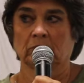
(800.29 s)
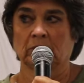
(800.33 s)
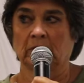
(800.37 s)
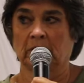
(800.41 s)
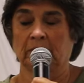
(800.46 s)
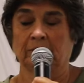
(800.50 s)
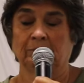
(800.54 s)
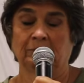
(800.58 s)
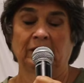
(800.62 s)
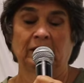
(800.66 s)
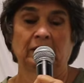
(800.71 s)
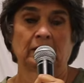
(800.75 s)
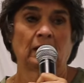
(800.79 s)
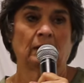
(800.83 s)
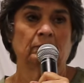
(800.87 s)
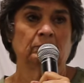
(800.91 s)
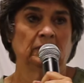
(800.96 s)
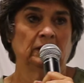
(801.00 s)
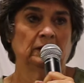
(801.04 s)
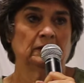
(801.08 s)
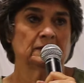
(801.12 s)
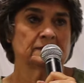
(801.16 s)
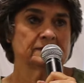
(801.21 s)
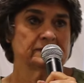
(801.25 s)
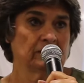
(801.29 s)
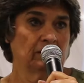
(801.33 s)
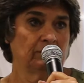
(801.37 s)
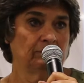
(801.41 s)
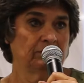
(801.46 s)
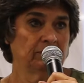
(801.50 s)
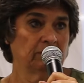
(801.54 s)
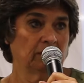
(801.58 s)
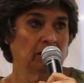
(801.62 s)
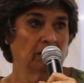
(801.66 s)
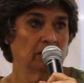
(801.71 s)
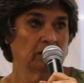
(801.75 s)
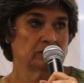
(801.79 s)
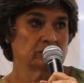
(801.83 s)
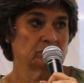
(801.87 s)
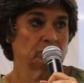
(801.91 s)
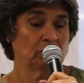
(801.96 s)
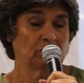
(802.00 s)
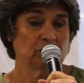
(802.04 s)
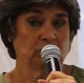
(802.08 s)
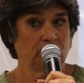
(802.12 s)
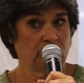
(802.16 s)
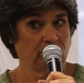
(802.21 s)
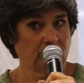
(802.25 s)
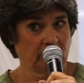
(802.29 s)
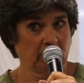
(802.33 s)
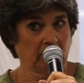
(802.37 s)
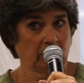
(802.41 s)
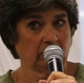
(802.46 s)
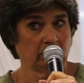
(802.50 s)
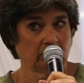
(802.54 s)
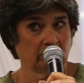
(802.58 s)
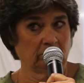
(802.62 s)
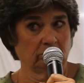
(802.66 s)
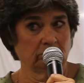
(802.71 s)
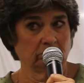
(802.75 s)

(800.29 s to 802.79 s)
And it may not mean the same thing as what you think.